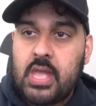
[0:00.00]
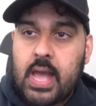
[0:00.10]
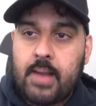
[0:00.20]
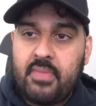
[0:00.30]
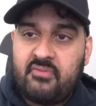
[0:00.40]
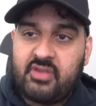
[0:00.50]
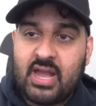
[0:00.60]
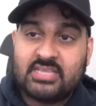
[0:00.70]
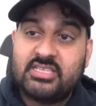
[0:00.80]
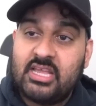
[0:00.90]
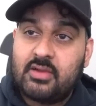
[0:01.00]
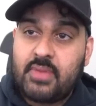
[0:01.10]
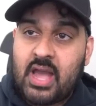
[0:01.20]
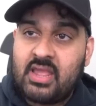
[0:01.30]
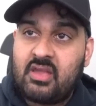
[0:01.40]
Um, if you guys think
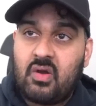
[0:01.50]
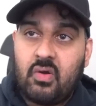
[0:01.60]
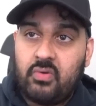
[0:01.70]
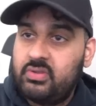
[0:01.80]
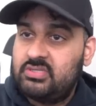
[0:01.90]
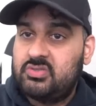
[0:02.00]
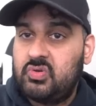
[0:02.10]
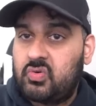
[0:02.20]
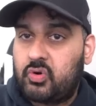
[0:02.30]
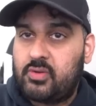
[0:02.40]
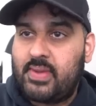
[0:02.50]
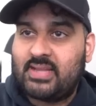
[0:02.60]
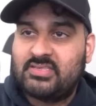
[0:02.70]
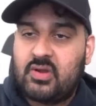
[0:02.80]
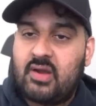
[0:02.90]
about it, only two
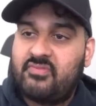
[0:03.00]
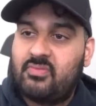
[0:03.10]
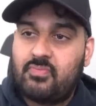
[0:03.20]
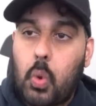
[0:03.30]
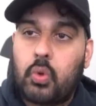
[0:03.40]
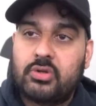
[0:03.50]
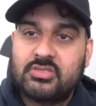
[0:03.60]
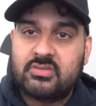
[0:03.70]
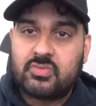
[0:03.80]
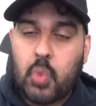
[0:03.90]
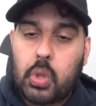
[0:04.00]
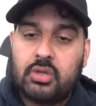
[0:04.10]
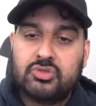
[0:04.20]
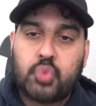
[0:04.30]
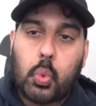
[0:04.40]
quarterbacks are off the board. So the
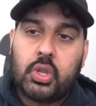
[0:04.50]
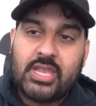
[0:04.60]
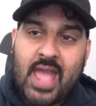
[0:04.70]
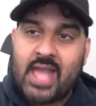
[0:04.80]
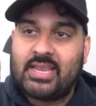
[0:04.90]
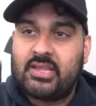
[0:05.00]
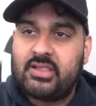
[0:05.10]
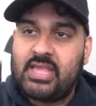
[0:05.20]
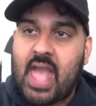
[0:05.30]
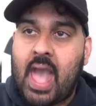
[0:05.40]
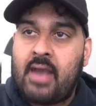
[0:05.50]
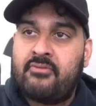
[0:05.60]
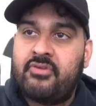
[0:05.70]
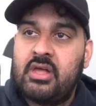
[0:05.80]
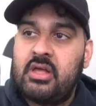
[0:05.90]
Raiders would technically
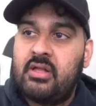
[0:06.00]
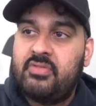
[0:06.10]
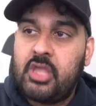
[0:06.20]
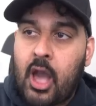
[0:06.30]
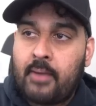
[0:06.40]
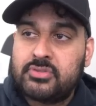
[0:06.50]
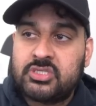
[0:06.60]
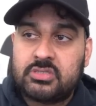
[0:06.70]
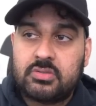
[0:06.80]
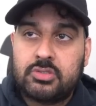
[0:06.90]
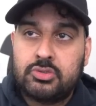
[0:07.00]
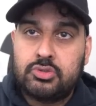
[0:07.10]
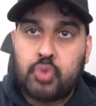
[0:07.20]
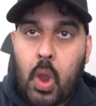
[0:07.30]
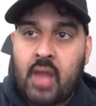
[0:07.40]
have the option to
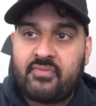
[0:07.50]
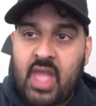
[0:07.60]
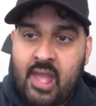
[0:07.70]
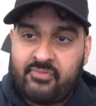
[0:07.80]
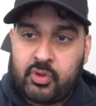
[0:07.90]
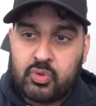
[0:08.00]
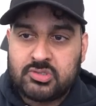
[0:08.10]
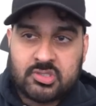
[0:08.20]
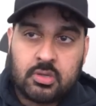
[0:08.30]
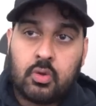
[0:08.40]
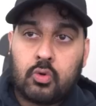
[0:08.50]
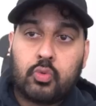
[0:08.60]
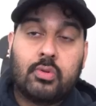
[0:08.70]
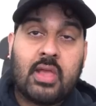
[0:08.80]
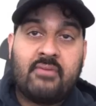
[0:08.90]
draft Anthony Richardson or
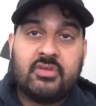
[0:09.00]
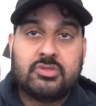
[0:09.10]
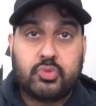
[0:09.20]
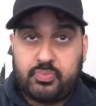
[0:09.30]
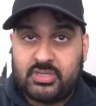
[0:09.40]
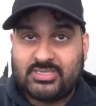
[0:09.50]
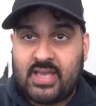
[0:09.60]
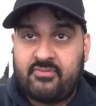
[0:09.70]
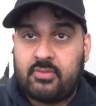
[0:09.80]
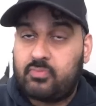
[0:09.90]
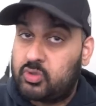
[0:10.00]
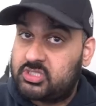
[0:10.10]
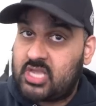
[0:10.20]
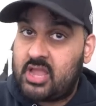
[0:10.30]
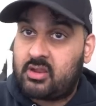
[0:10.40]
Will Levis with pick seven, which is
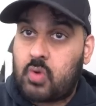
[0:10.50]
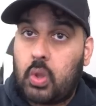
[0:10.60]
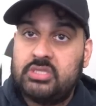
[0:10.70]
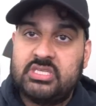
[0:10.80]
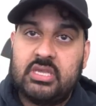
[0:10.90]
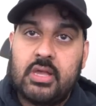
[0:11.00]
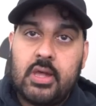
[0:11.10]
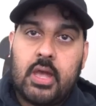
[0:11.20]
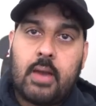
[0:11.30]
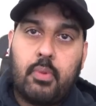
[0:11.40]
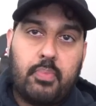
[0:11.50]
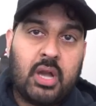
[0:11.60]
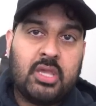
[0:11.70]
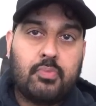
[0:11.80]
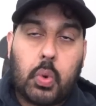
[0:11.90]
kind of crazy. Uh, but
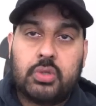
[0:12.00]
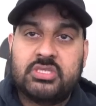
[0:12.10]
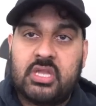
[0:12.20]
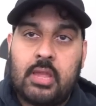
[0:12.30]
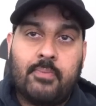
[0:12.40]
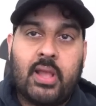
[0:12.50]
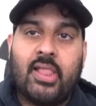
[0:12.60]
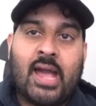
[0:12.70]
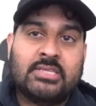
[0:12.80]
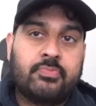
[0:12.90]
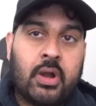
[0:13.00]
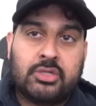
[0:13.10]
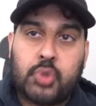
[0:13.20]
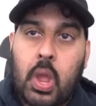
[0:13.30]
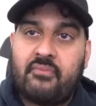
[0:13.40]
Bucky Brooks said in my last mock
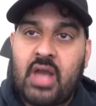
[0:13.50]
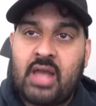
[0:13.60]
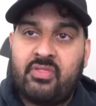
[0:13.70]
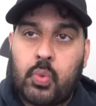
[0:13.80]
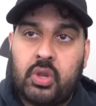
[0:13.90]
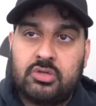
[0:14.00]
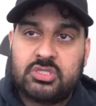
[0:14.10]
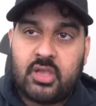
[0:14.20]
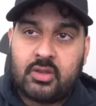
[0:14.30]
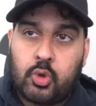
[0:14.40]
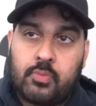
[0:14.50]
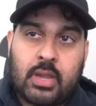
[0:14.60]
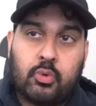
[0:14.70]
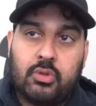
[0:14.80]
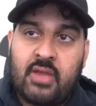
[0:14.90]
draft, I had the Raiders select quarterback
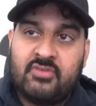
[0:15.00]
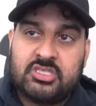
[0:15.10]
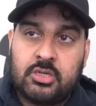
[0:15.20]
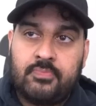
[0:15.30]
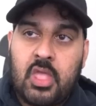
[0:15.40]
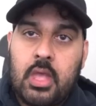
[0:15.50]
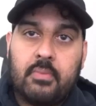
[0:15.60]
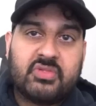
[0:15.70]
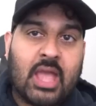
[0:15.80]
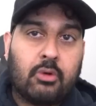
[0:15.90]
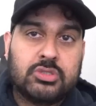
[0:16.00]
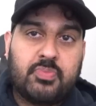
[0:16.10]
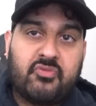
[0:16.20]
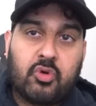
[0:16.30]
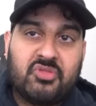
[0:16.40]
Will Levis here, but that was
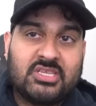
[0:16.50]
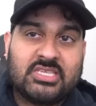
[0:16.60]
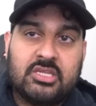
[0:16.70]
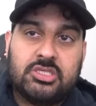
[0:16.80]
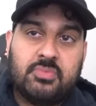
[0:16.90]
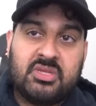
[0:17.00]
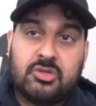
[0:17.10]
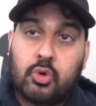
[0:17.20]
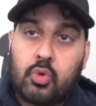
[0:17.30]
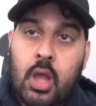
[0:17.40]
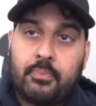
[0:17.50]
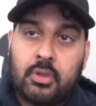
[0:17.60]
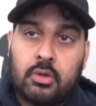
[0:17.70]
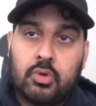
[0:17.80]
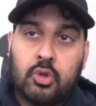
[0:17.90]
before they signed Jimmy
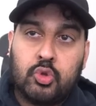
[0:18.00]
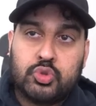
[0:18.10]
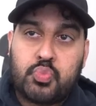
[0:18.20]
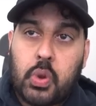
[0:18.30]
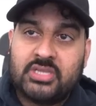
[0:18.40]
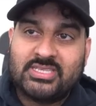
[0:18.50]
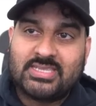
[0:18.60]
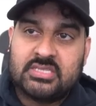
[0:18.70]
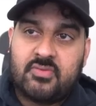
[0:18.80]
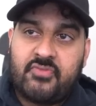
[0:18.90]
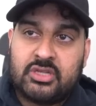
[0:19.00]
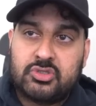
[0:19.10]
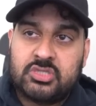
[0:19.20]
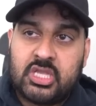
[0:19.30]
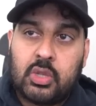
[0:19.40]
Garoppolo, whose presence as a
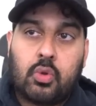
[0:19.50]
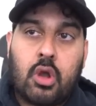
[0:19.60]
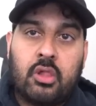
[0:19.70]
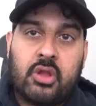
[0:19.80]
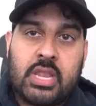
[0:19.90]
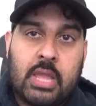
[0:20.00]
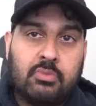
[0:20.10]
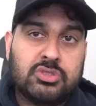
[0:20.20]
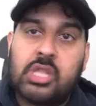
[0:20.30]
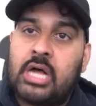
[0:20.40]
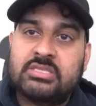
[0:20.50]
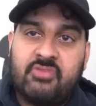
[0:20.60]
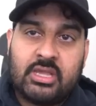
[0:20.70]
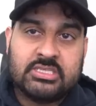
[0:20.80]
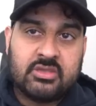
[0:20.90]
veteran signal caller enables Las
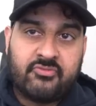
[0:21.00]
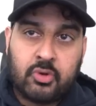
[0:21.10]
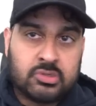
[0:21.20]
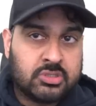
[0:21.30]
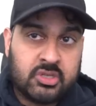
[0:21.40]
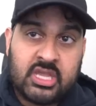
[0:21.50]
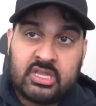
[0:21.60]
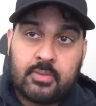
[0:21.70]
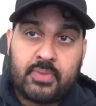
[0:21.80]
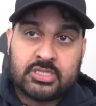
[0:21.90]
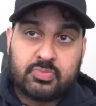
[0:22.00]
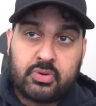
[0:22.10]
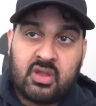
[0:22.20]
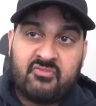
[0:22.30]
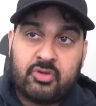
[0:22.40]
Vegas to focus on taking the best
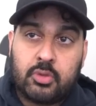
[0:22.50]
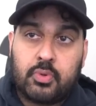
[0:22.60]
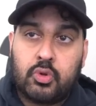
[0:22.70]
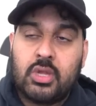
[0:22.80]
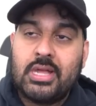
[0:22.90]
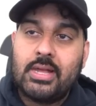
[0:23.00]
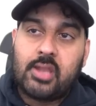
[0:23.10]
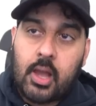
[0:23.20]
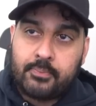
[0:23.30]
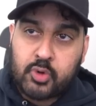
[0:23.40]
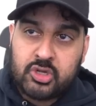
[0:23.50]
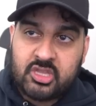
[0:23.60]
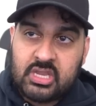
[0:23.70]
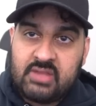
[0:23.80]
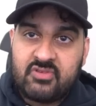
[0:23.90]
player available to upgrade the
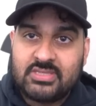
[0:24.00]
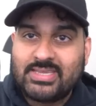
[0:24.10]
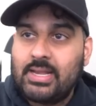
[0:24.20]
defense.